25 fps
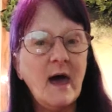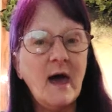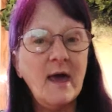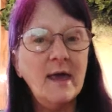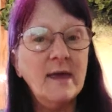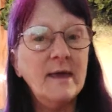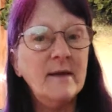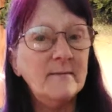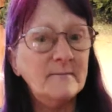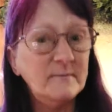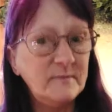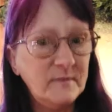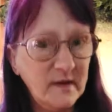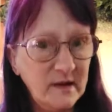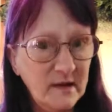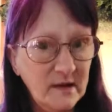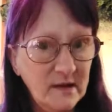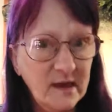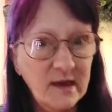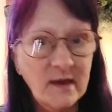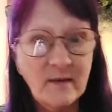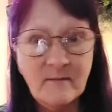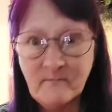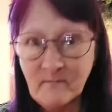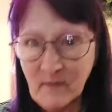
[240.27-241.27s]
I am
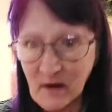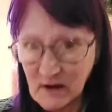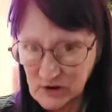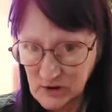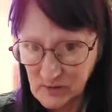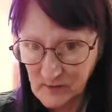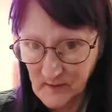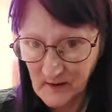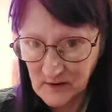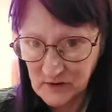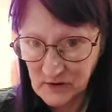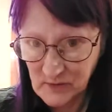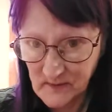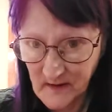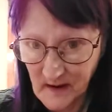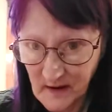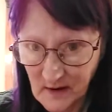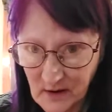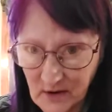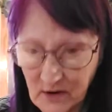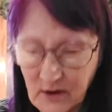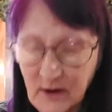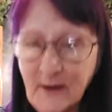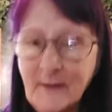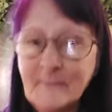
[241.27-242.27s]
feeling much, much
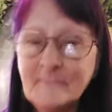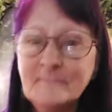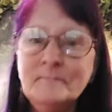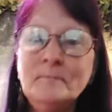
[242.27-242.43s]
better.